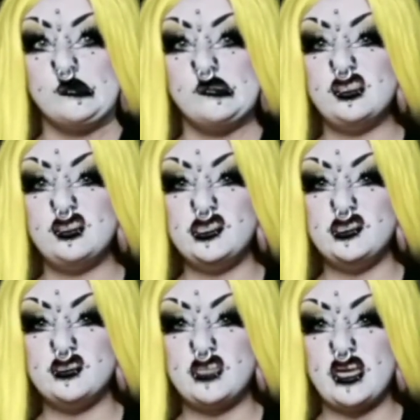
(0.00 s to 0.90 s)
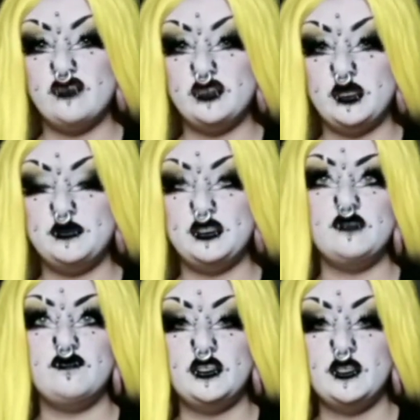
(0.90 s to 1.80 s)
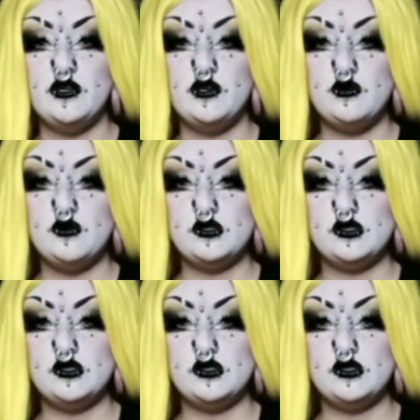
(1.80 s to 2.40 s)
this is just kind of an update video.